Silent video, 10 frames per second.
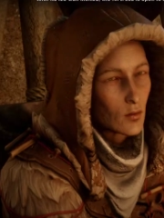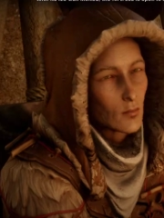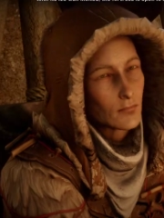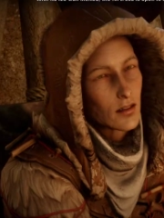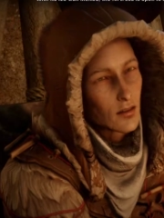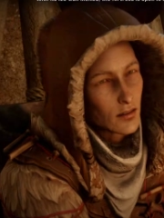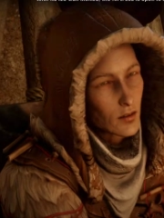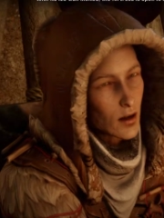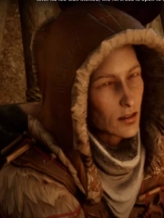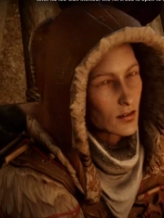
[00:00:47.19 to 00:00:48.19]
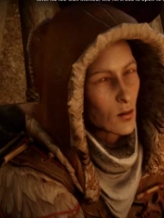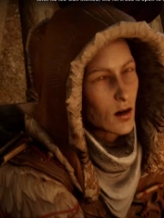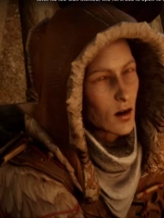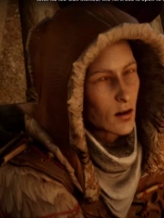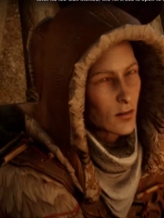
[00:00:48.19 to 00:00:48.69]
We must strike soon,
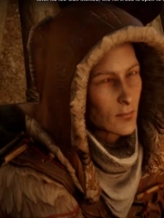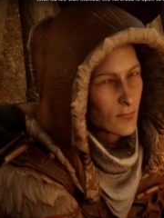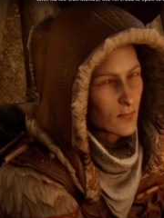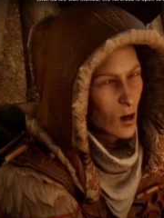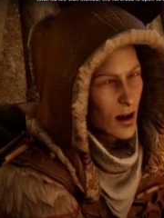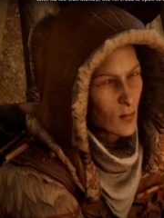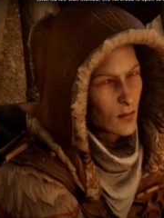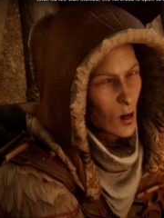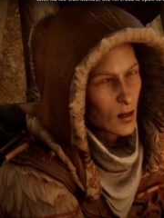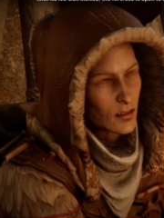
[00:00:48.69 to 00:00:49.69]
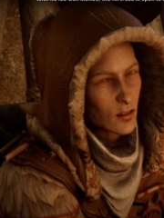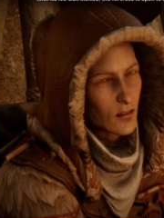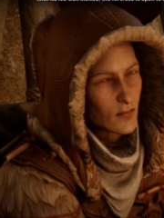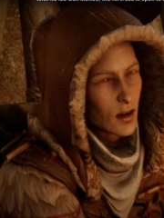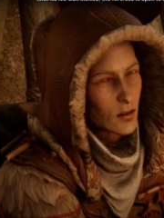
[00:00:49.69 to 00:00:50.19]
before our foes recover.